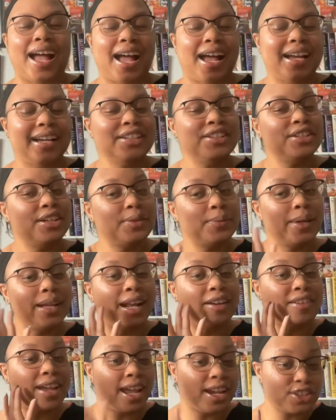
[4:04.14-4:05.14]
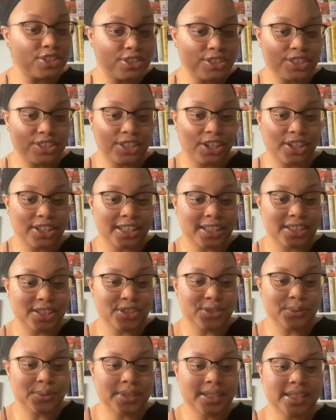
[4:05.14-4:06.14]
You know what? I've actually started
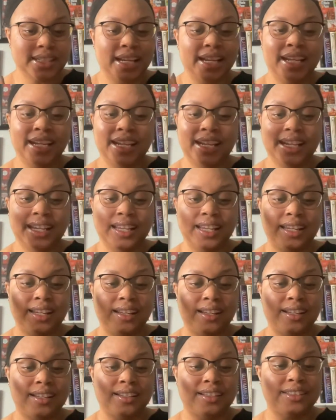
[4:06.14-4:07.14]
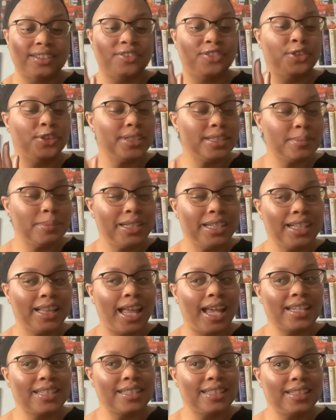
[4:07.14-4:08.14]
this one, and for it to be a
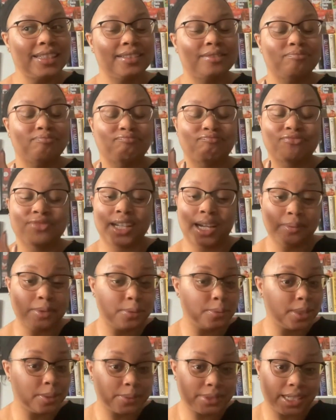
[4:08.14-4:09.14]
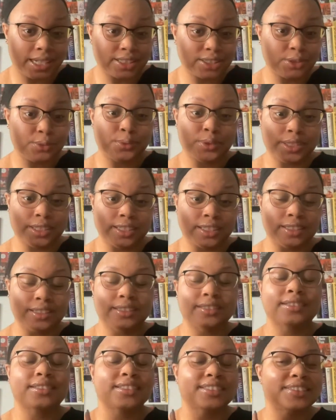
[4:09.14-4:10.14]
classic, chapter one was actually really
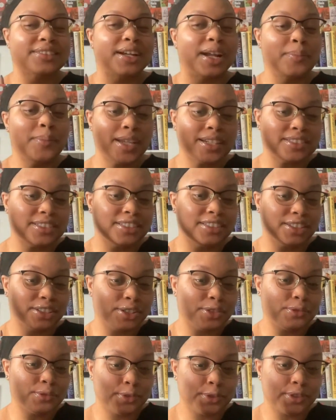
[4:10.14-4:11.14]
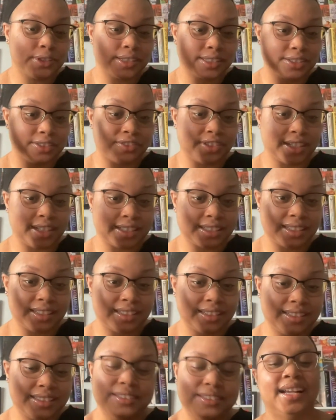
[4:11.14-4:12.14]
good. So I'm actually looking forward to finishing
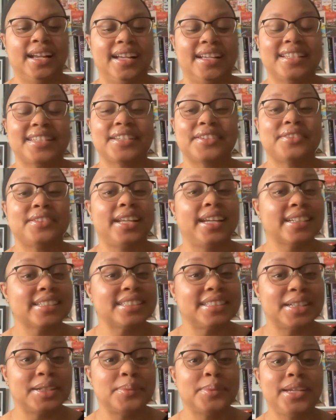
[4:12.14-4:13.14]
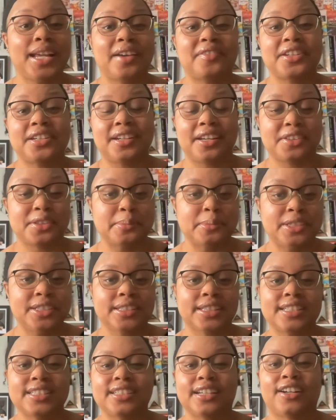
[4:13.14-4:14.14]
this. So next up, we have another book
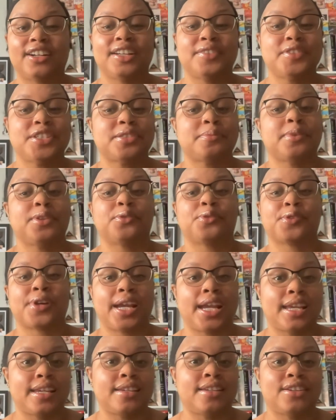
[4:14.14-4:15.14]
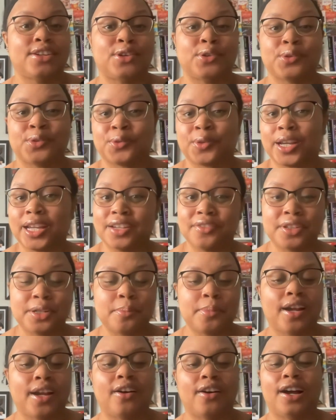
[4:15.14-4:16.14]
that y'all have just been ranting or raving
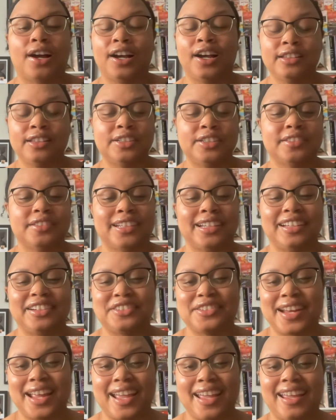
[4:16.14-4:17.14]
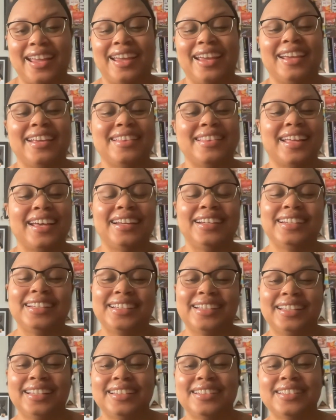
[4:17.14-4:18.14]
about all over the internet, and that
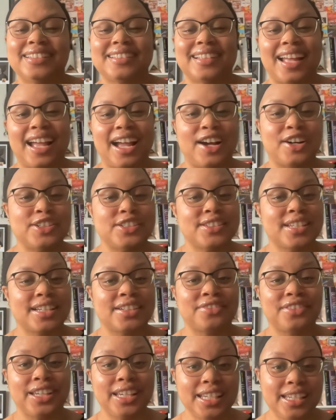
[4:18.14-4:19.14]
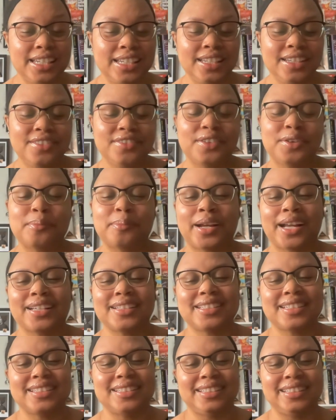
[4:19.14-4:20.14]
is The House of Eve by
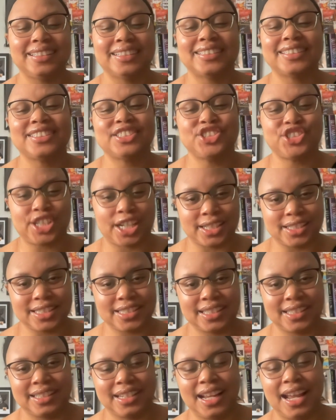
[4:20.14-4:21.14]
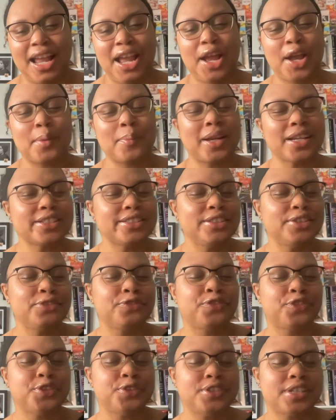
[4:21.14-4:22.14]
Sadika Johnson. I'm actually a
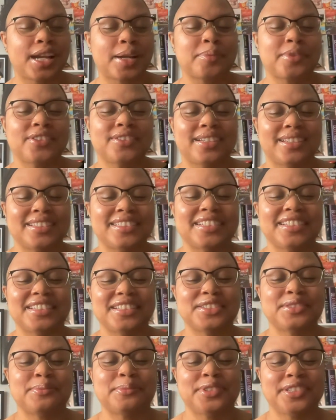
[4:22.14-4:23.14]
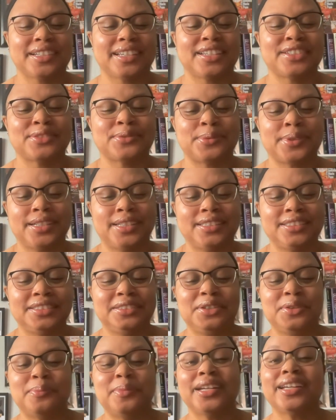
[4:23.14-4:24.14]
few chapters into this book as
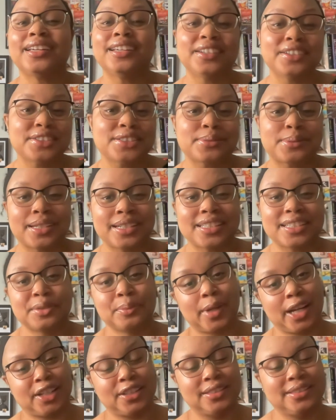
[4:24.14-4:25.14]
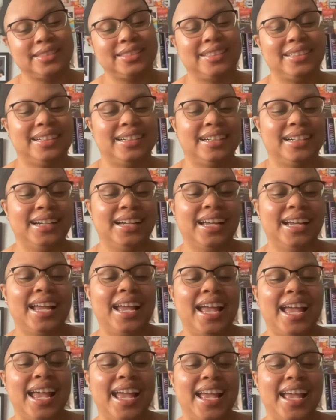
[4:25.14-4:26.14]
well, but here's what it's about.
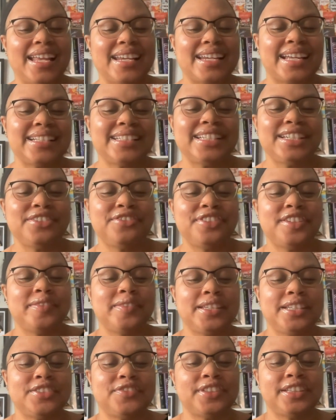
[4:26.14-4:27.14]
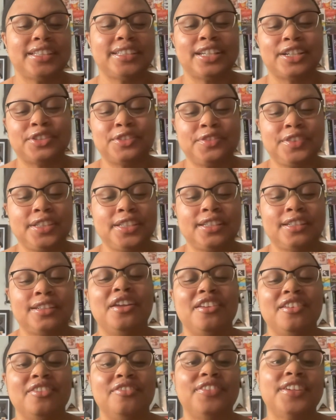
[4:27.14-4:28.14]
1950s Philadelphia,
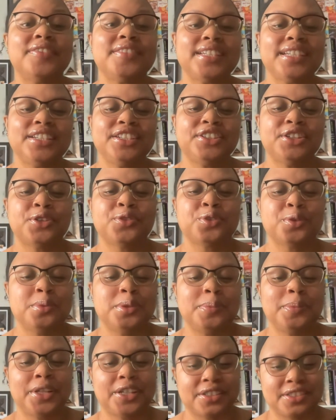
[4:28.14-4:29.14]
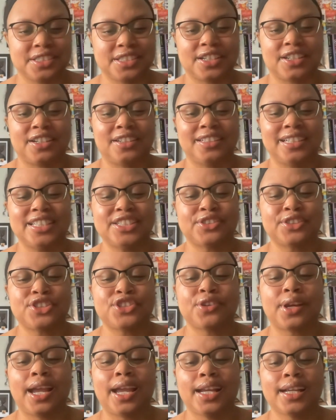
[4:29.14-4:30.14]
15-year-old Ruby Parasol is on
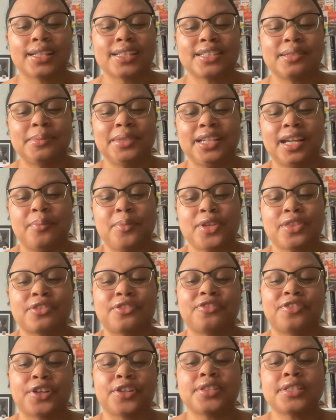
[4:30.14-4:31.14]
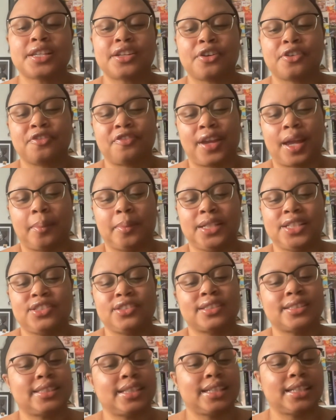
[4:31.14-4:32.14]
track to becoming the first in her family to
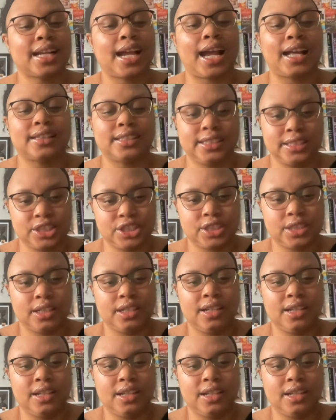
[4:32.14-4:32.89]
attend college.